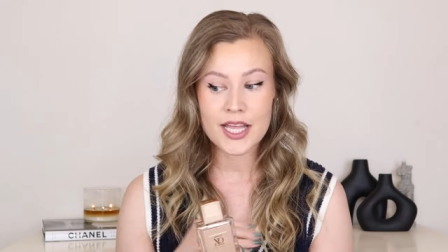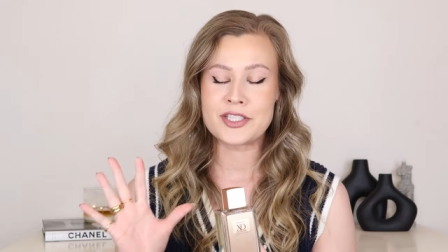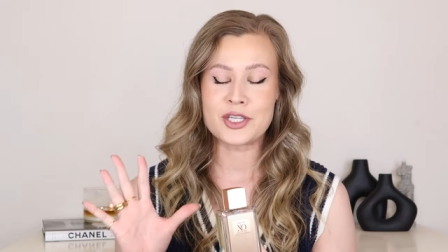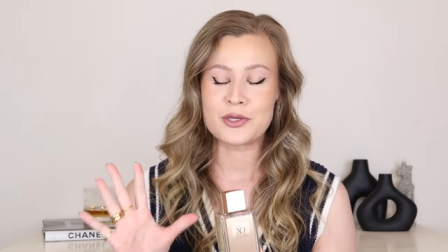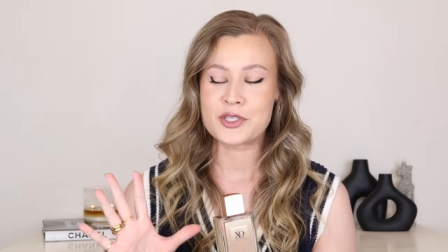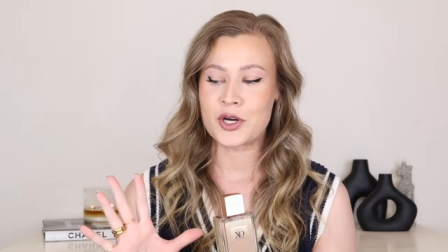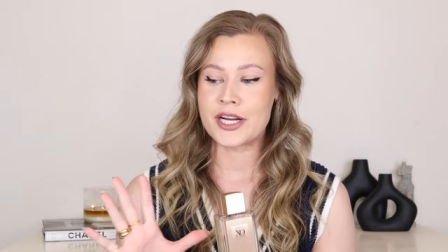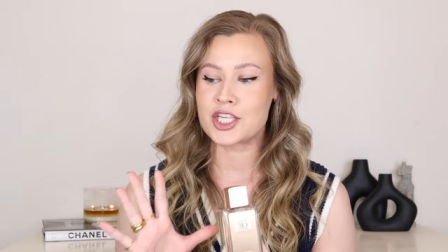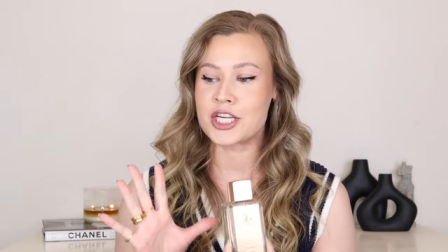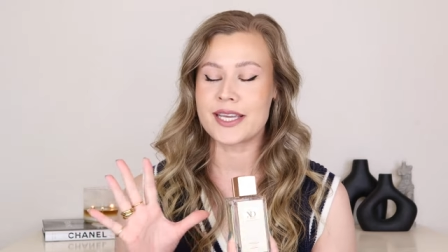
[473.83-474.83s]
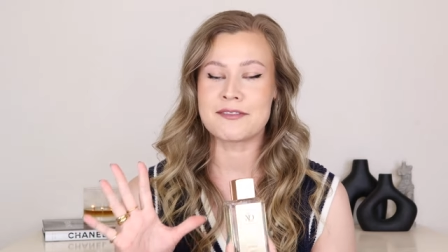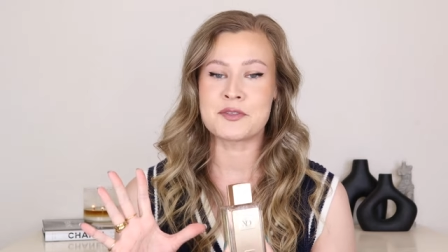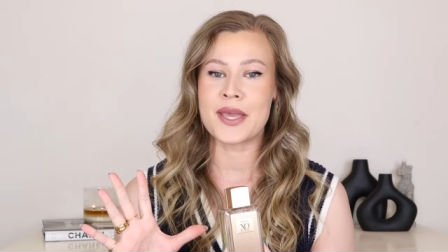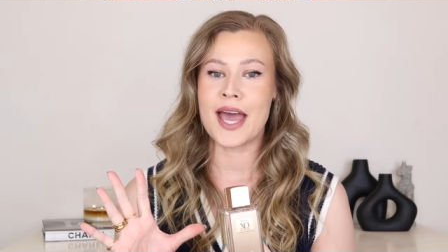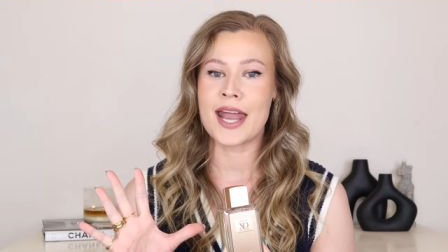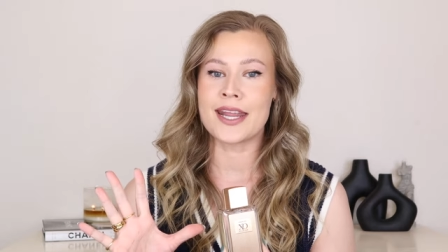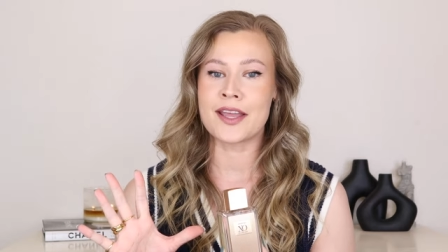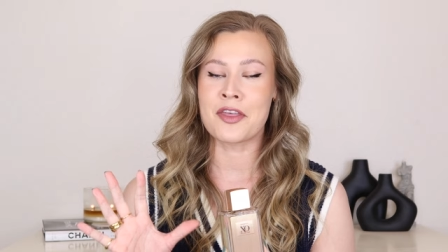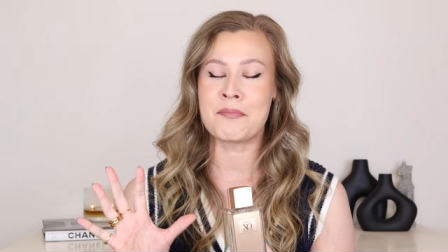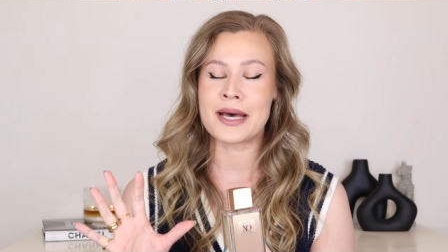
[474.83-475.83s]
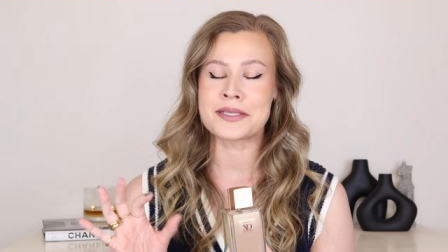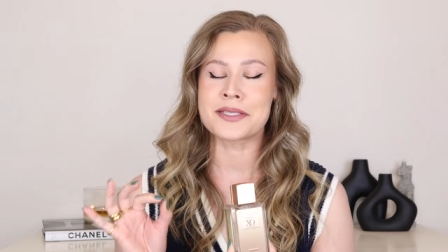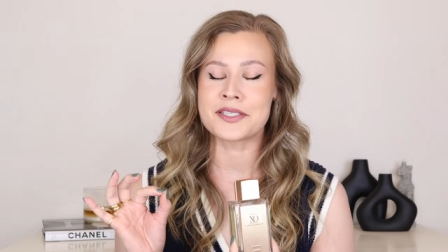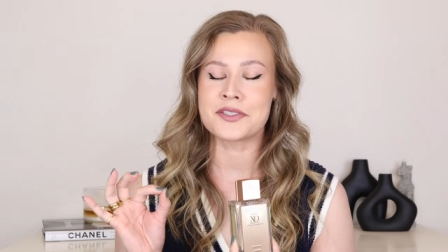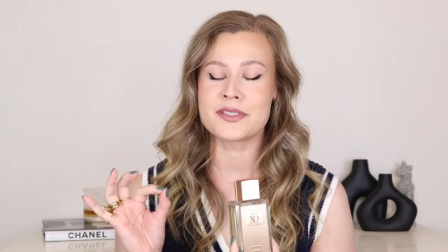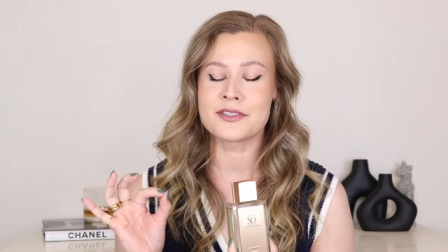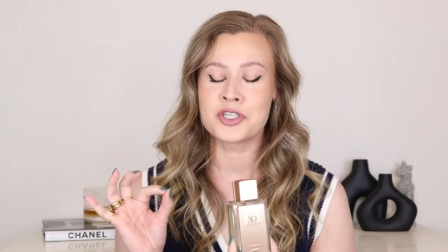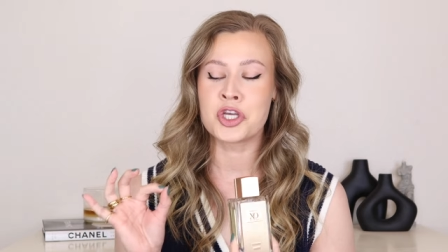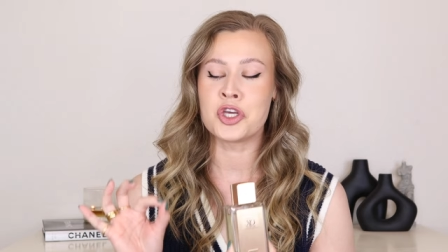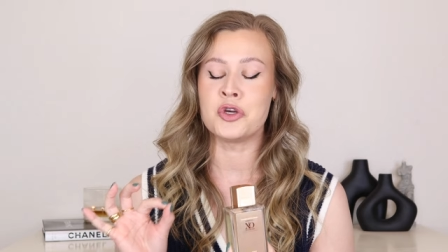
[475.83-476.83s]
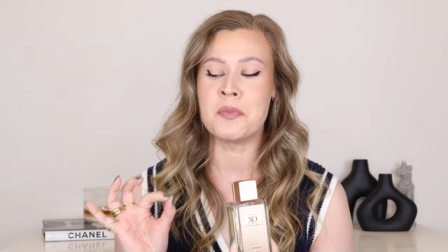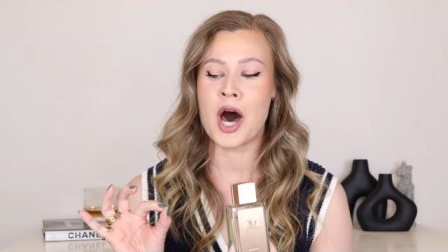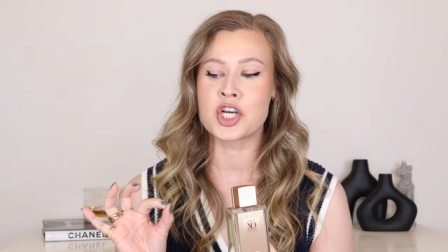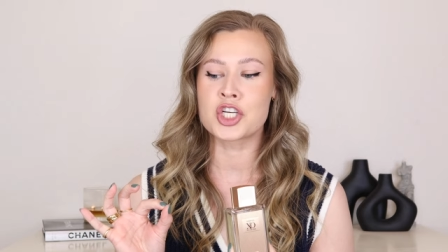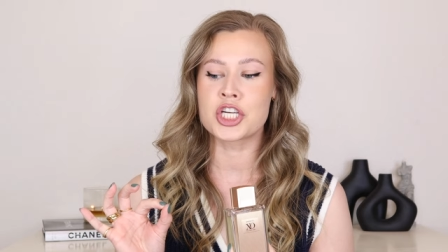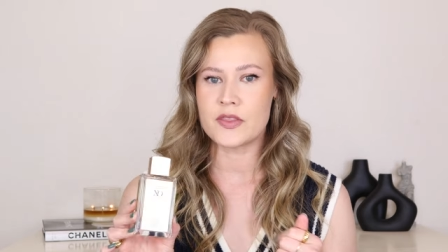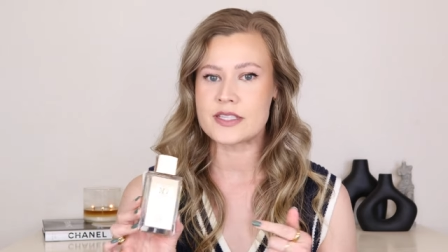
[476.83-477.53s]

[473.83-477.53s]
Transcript: It's too screechy, it gives me a headache, the musk is too much.